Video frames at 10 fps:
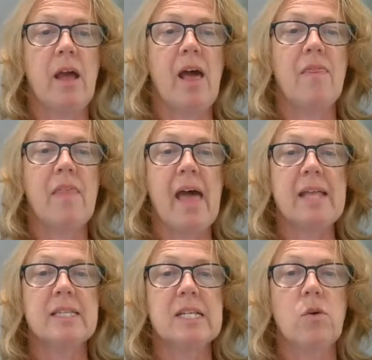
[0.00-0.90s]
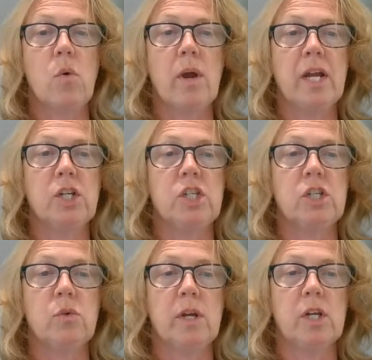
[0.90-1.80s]
And that's going
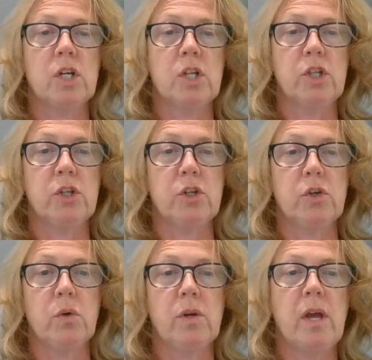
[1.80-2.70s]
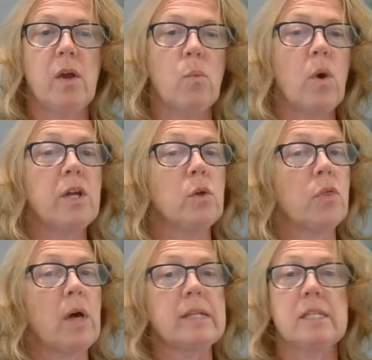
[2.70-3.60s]
to include what you
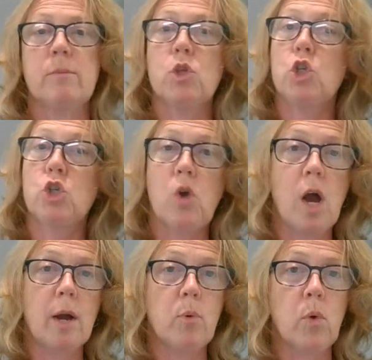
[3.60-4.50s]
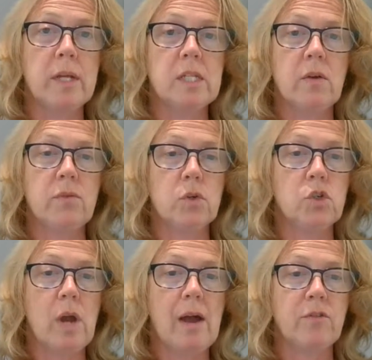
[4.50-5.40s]
thought some of the strong points of your
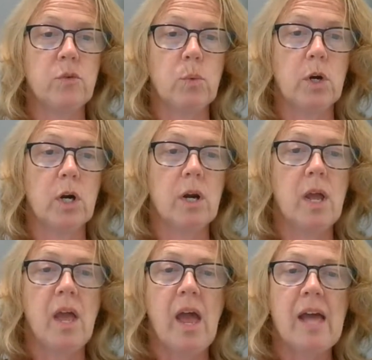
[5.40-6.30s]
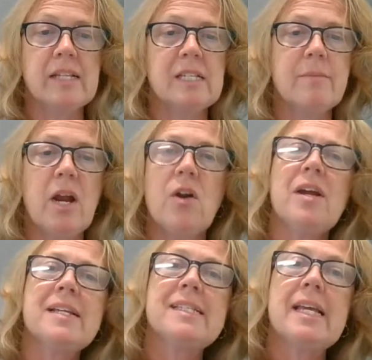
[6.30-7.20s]
draft were and some
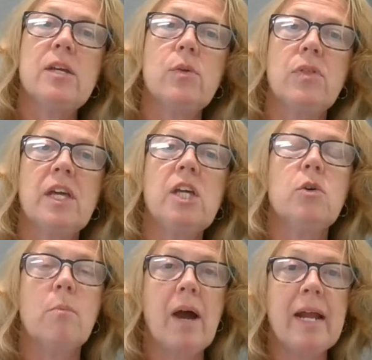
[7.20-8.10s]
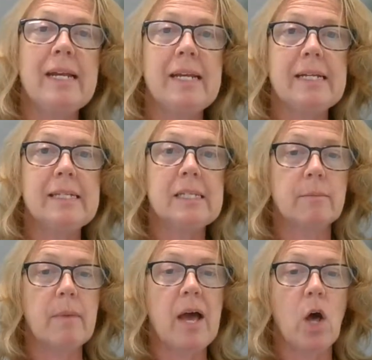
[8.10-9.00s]
areas that you think you might need
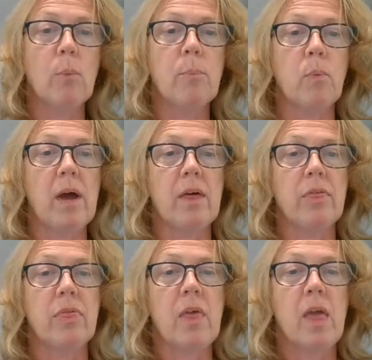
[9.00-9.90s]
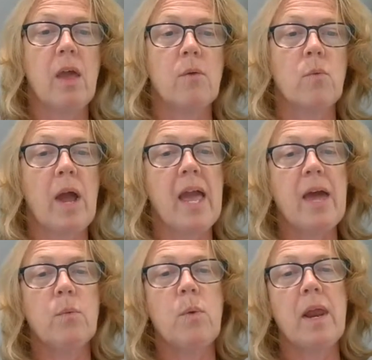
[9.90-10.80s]
some help with, right?
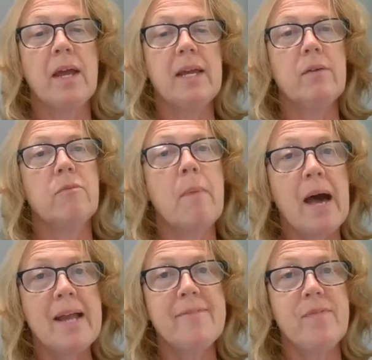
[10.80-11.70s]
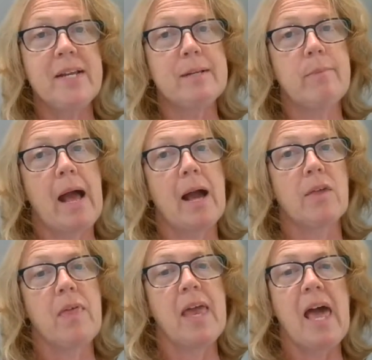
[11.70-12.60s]
And when I give my
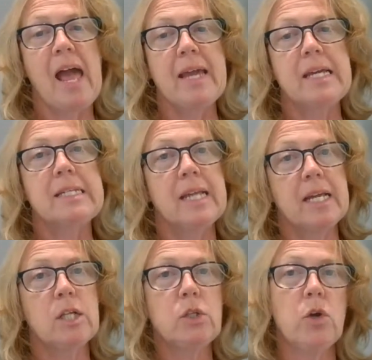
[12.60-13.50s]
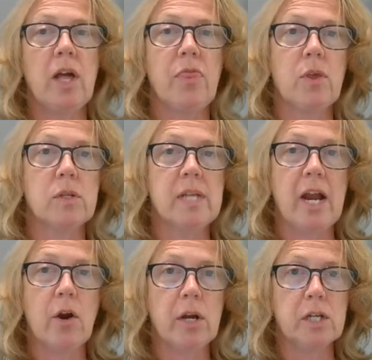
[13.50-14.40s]
feedback, then I can take a look at those
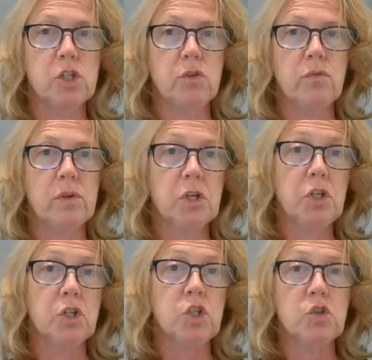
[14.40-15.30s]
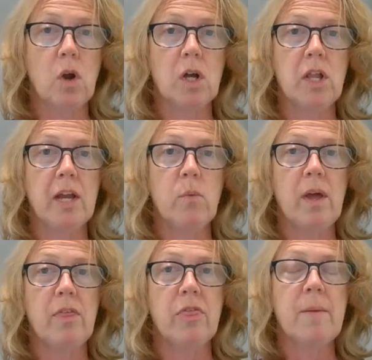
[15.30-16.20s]
areas you feel you're struggling
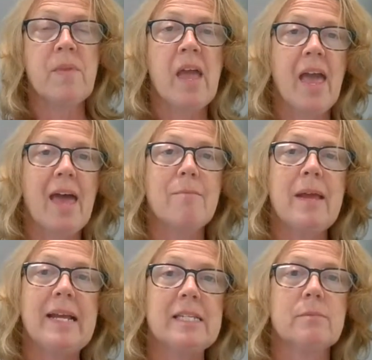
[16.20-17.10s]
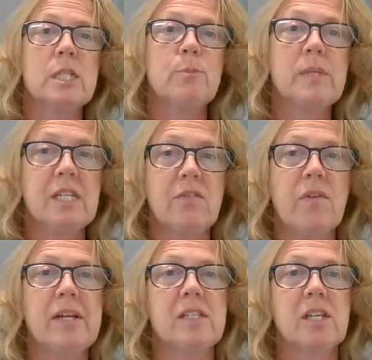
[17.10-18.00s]
with and make some
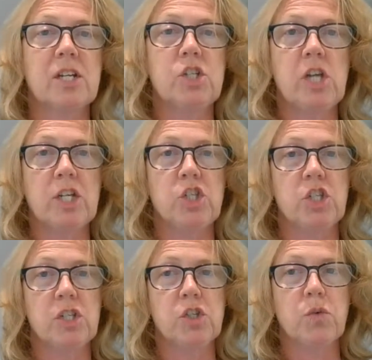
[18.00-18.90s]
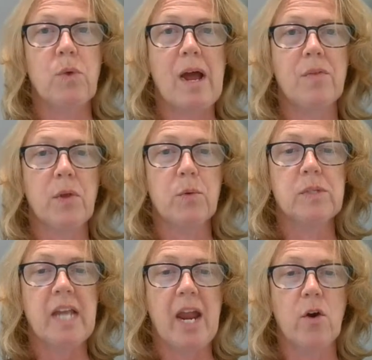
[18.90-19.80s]
specific suggestions around
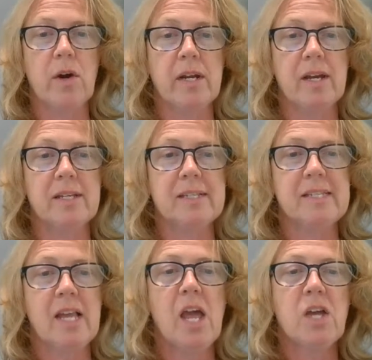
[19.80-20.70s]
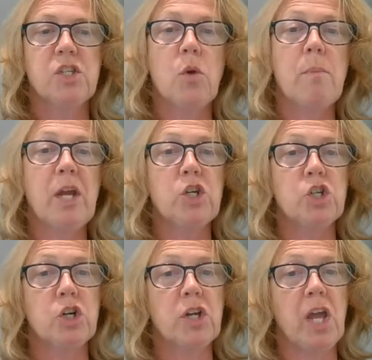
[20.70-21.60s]
those areas. So make
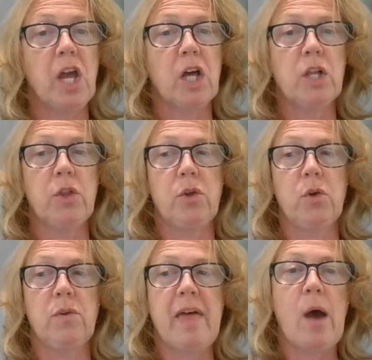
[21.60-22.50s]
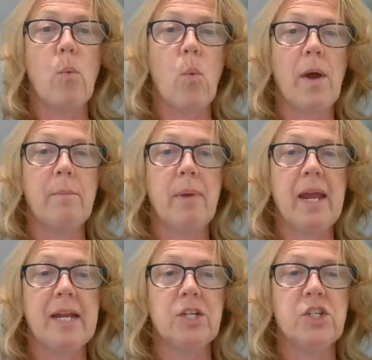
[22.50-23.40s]
sure to include that
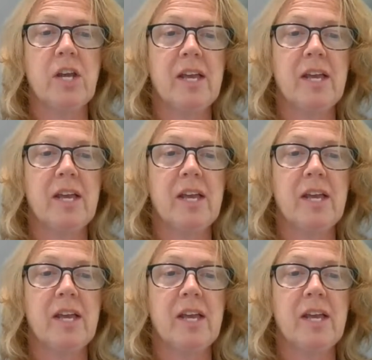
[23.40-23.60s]
one-page